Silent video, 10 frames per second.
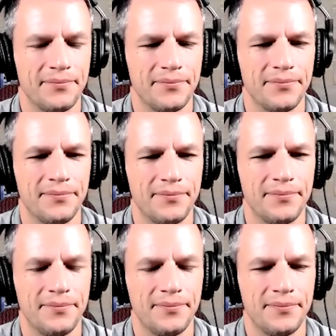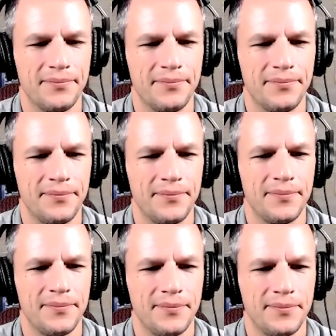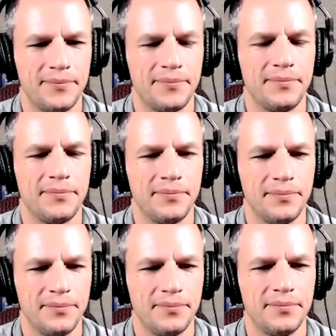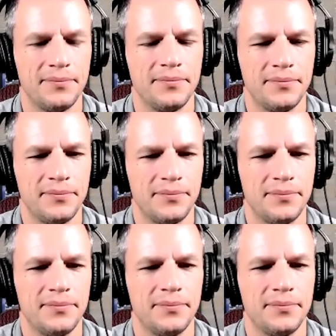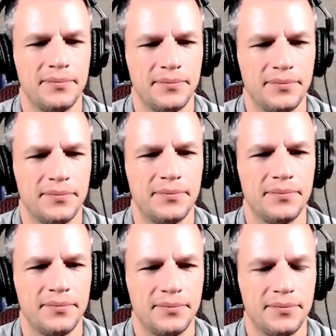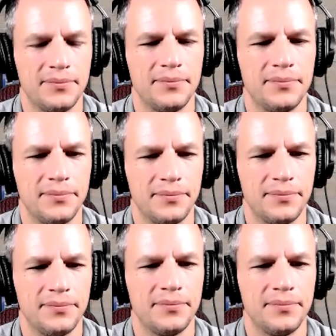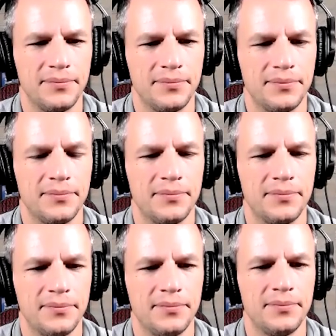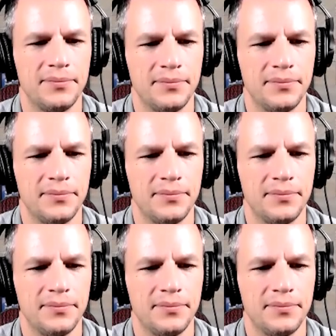(silent)